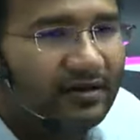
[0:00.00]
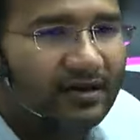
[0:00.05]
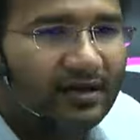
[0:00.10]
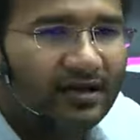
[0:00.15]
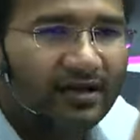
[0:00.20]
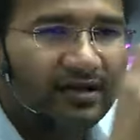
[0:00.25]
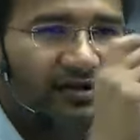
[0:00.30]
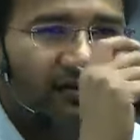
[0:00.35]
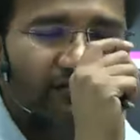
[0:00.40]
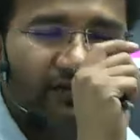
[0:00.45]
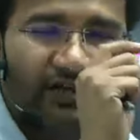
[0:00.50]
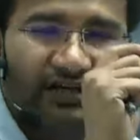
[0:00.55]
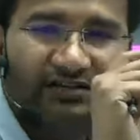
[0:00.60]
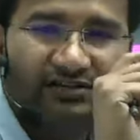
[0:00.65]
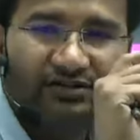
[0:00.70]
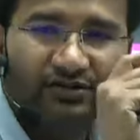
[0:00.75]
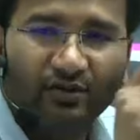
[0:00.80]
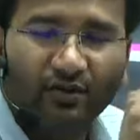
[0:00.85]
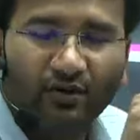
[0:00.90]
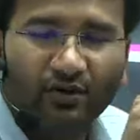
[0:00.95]
if that
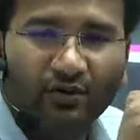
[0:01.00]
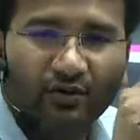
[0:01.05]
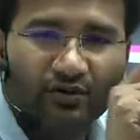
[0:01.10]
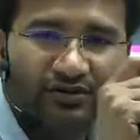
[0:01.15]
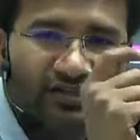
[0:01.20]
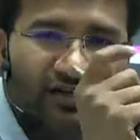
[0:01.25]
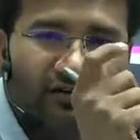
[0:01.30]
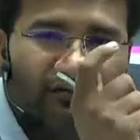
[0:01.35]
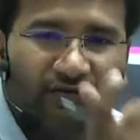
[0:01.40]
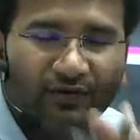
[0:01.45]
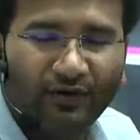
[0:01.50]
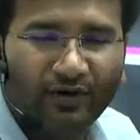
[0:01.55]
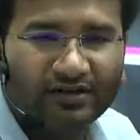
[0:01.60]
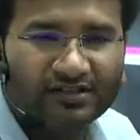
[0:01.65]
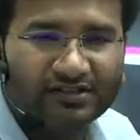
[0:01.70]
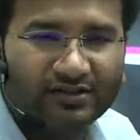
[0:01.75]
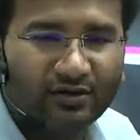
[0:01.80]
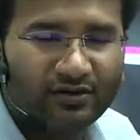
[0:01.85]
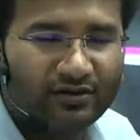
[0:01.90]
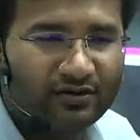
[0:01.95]
snow goes and falls
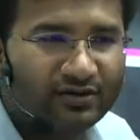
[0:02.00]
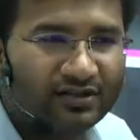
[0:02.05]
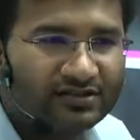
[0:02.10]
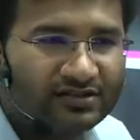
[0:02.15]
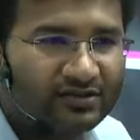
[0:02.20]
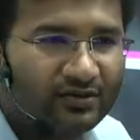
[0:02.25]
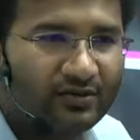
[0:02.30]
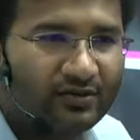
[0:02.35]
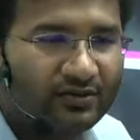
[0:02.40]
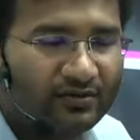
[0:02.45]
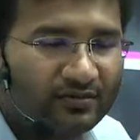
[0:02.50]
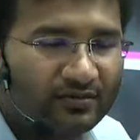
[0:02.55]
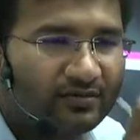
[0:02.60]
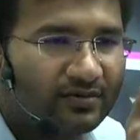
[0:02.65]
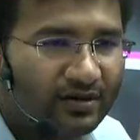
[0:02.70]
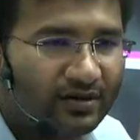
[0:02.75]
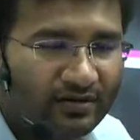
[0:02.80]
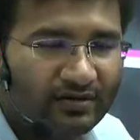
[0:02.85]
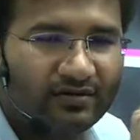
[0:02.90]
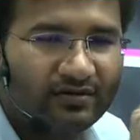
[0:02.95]
onto the snow,
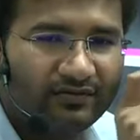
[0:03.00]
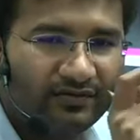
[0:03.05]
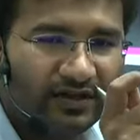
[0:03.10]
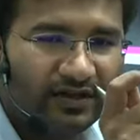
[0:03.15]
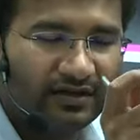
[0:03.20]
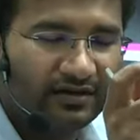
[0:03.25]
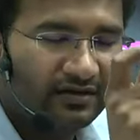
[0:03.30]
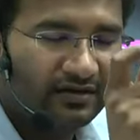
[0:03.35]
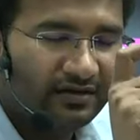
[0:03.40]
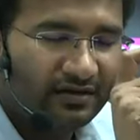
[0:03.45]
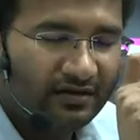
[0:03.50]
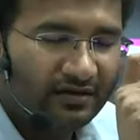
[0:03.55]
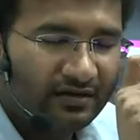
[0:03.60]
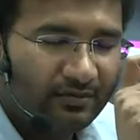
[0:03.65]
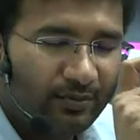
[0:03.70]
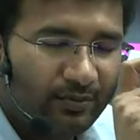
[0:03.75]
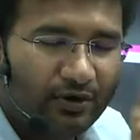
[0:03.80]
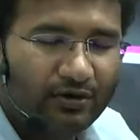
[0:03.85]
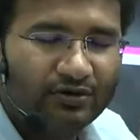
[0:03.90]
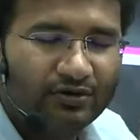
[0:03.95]
if the
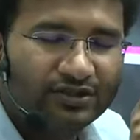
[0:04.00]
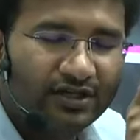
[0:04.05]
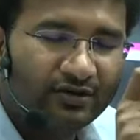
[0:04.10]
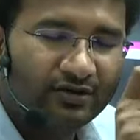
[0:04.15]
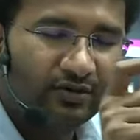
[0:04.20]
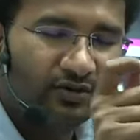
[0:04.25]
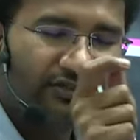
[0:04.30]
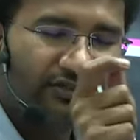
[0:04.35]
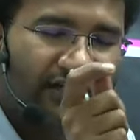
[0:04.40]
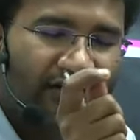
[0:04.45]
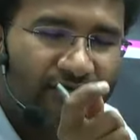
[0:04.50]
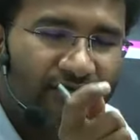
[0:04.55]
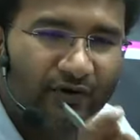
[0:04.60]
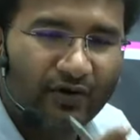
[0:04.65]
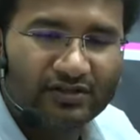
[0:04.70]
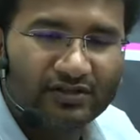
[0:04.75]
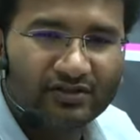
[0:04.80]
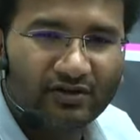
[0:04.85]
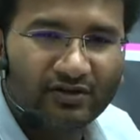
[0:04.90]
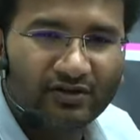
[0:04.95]
pollution goes and
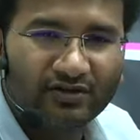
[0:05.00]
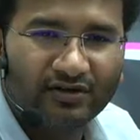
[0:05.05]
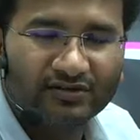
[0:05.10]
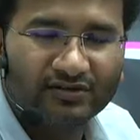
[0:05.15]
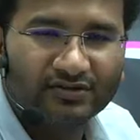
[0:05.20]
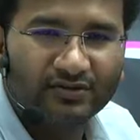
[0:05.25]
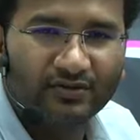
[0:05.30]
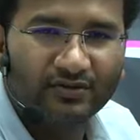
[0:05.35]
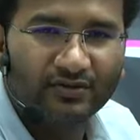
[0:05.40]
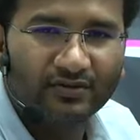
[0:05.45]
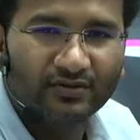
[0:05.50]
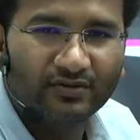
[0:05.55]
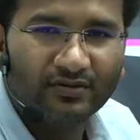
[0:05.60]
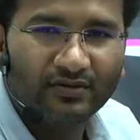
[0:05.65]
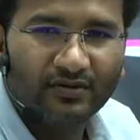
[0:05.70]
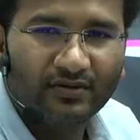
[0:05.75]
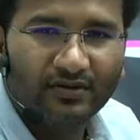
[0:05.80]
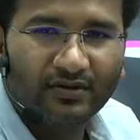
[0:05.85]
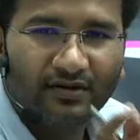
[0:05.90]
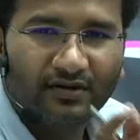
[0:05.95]
falls onto the snow,
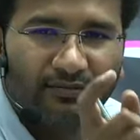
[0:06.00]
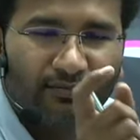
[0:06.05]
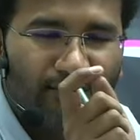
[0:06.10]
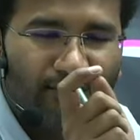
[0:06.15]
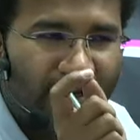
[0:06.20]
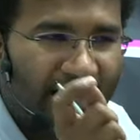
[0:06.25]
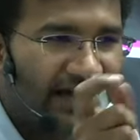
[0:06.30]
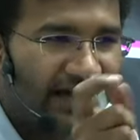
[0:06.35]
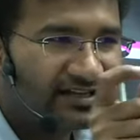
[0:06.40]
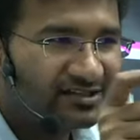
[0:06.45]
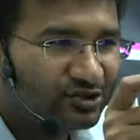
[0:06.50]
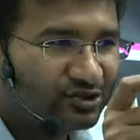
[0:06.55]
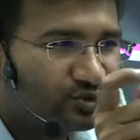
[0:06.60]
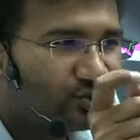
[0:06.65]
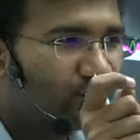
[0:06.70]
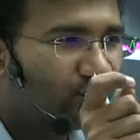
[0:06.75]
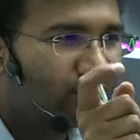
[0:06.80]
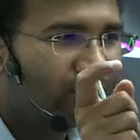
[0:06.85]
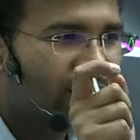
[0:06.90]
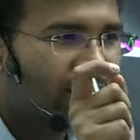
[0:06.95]
black
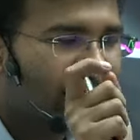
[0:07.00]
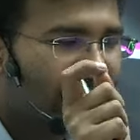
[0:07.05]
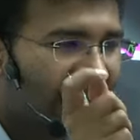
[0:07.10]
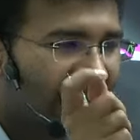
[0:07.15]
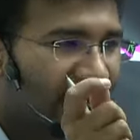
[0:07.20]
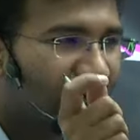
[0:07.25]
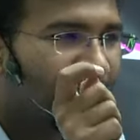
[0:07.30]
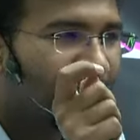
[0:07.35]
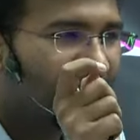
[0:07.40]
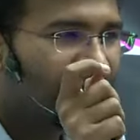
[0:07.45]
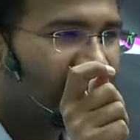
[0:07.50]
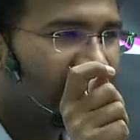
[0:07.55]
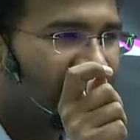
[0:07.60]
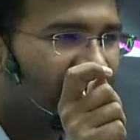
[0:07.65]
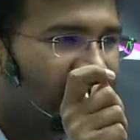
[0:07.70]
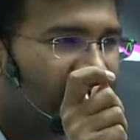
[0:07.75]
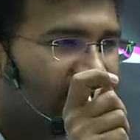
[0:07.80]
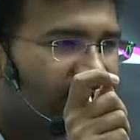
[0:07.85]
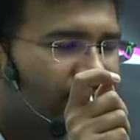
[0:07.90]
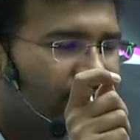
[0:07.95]
soot, black
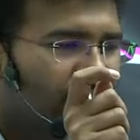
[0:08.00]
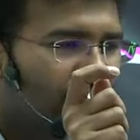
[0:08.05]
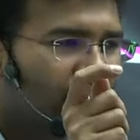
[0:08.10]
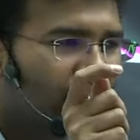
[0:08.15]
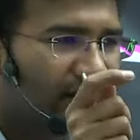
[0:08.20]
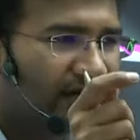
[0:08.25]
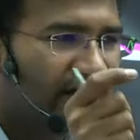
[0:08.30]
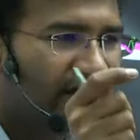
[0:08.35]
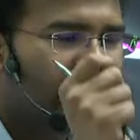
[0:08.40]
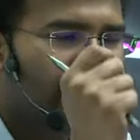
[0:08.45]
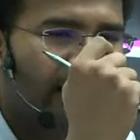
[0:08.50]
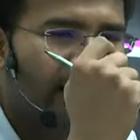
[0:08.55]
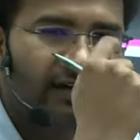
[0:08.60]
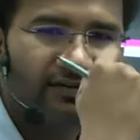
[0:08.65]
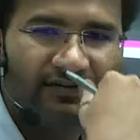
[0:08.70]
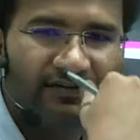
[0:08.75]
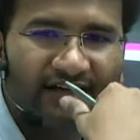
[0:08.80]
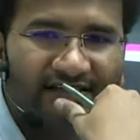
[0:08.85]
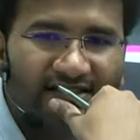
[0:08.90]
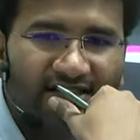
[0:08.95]
particles, won't it melt
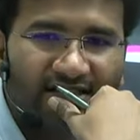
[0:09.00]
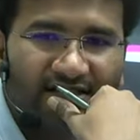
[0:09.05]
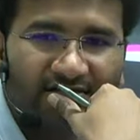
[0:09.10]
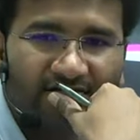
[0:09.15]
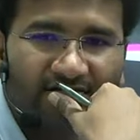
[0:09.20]
faster?